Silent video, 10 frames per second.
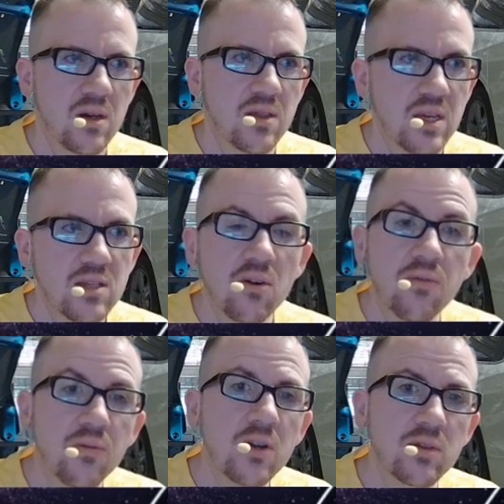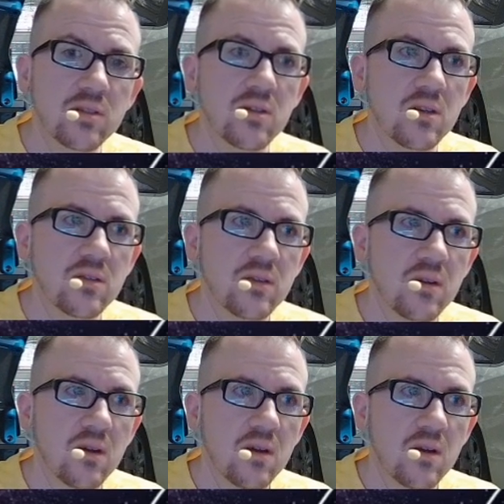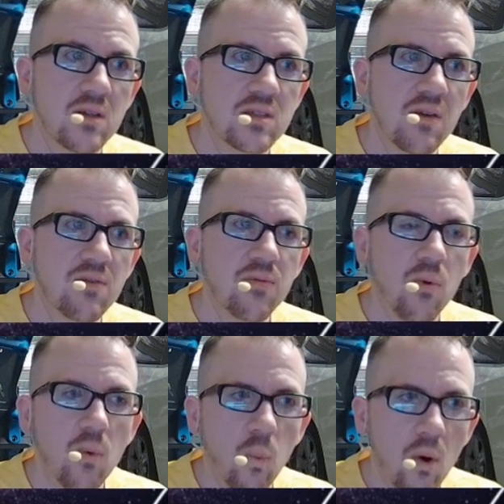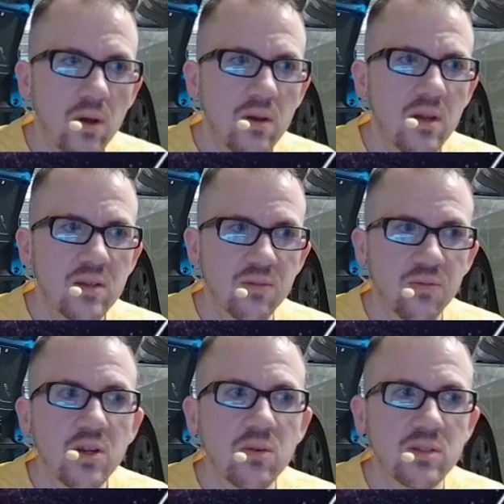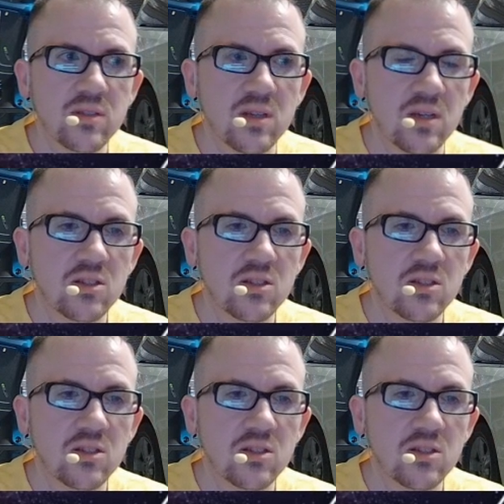These are frequencies. 741 is a frequency.